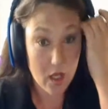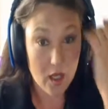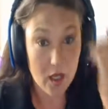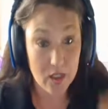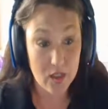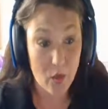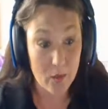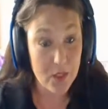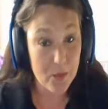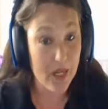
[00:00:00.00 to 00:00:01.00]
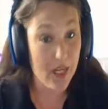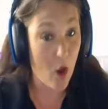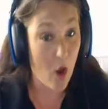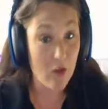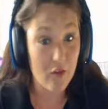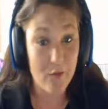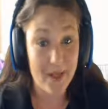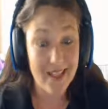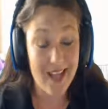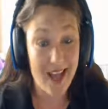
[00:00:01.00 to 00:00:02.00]
Uh, so I'm spending all of
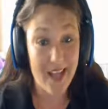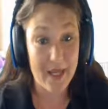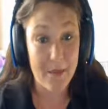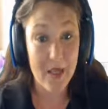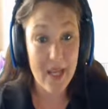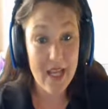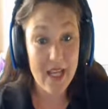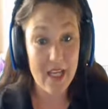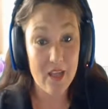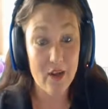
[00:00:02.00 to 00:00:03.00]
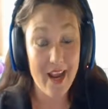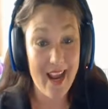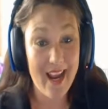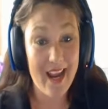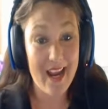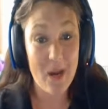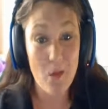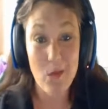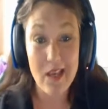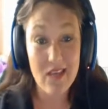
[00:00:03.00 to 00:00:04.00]
my time either A,
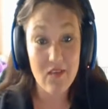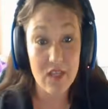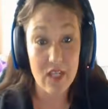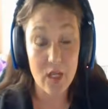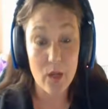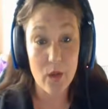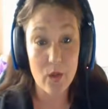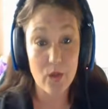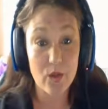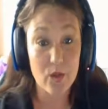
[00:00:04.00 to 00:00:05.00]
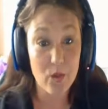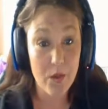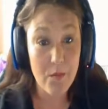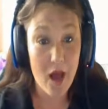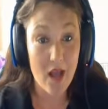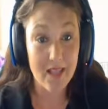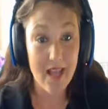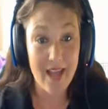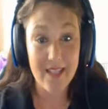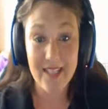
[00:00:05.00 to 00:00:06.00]
making videos or doing
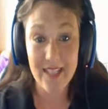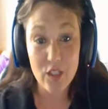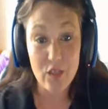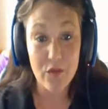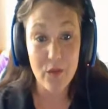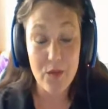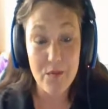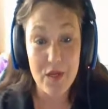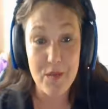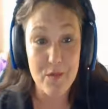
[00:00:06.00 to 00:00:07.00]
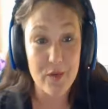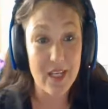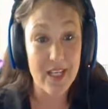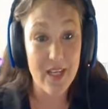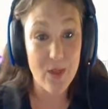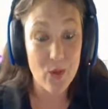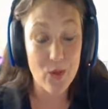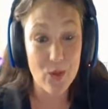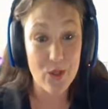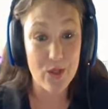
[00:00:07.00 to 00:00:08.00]
podcasts, interviewing people, getting the
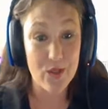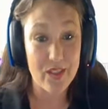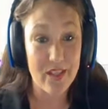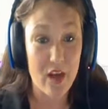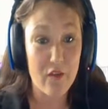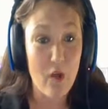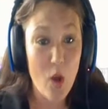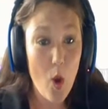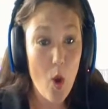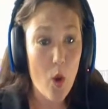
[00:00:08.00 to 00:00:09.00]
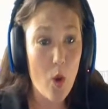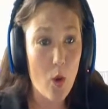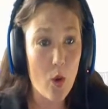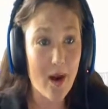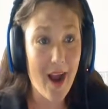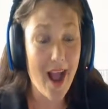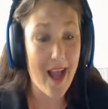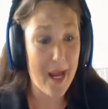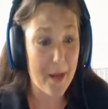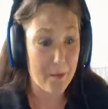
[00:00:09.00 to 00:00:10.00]
crew to do stuff, or
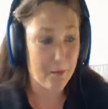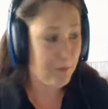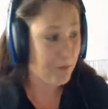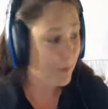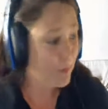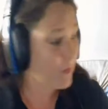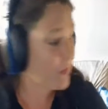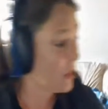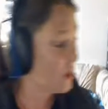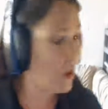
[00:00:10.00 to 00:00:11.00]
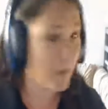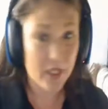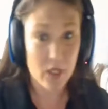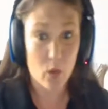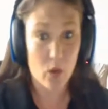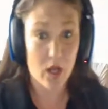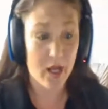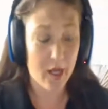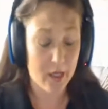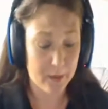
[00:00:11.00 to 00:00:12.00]
I'm doing
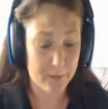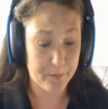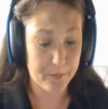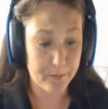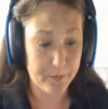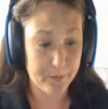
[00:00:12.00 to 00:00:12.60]
um,